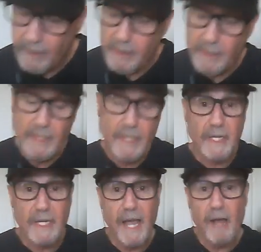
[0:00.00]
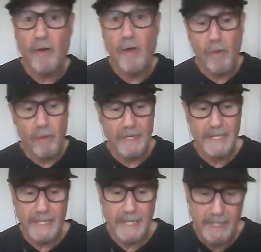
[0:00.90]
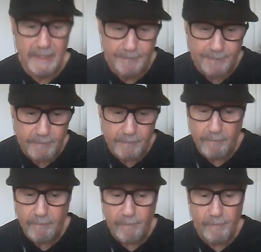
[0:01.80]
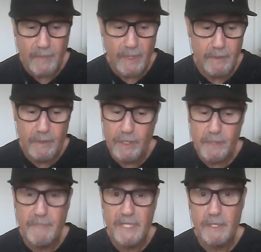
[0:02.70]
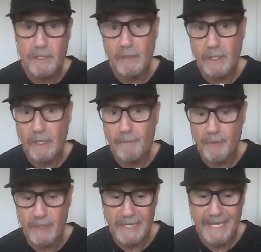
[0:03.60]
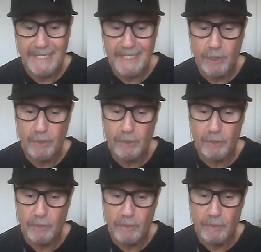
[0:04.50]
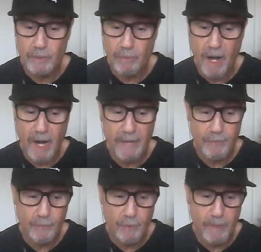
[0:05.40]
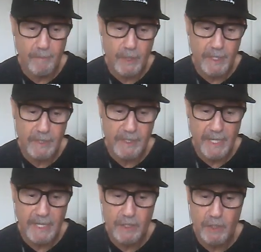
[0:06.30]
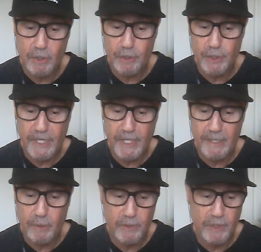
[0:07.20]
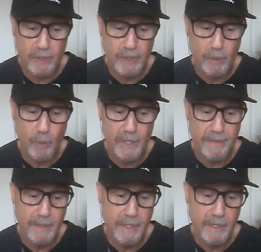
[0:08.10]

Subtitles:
The alcoholic just means, look it up, related to, derives from, or contains, associated or dealing with